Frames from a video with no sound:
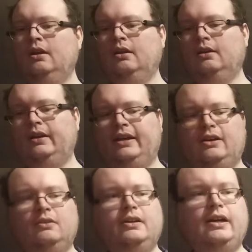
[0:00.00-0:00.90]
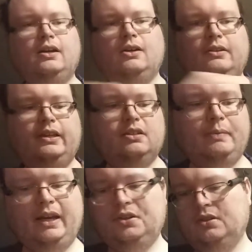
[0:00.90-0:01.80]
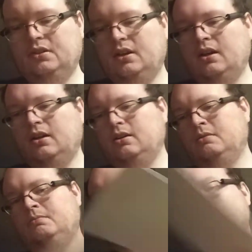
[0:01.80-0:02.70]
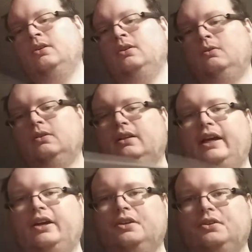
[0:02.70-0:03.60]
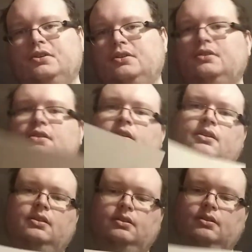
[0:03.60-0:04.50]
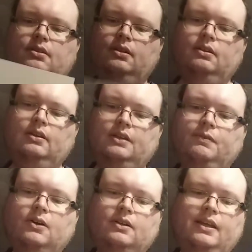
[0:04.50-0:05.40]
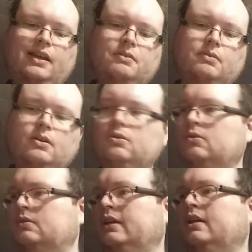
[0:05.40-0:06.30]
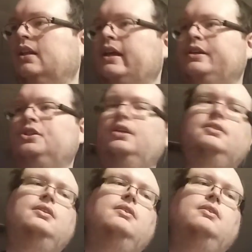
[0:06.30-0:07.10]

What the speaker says: Now, not all the expansions come with characters as far as heroes and class sheets and all